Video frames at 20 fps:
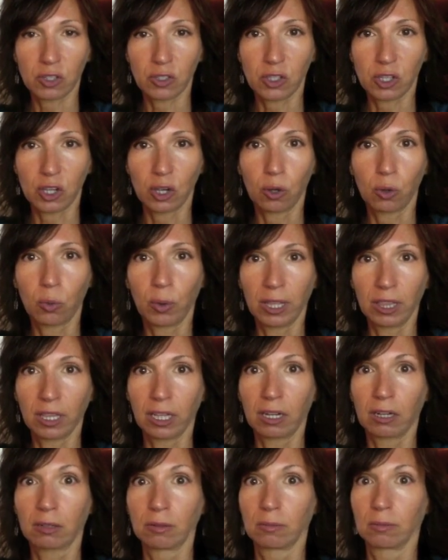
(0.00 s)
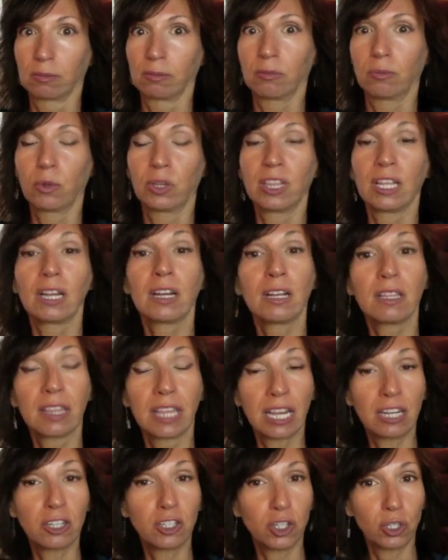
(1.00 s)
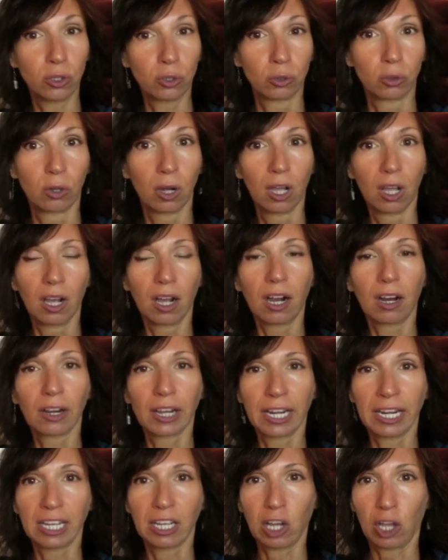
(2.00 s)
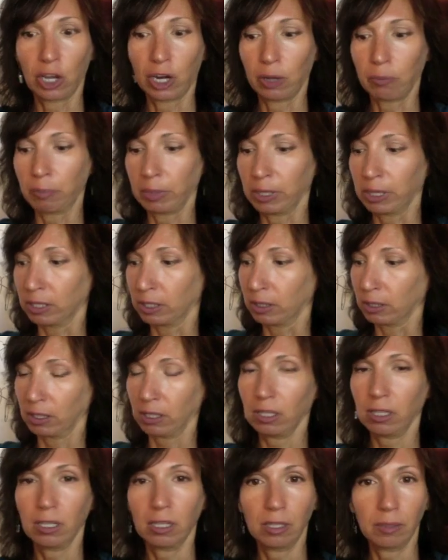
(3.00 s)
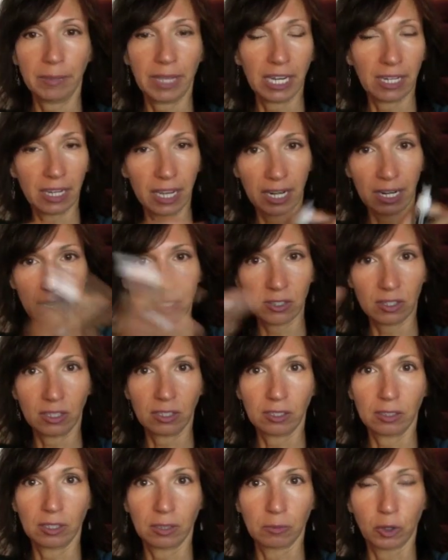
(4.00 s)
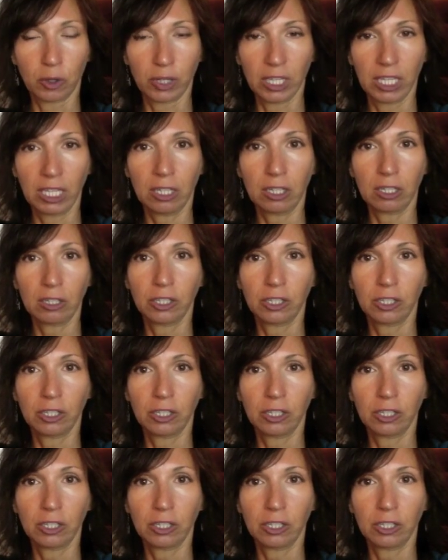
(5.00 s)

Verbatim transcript: So when they're When they they too are getting caught up in the oh the magnetics and I'm going here,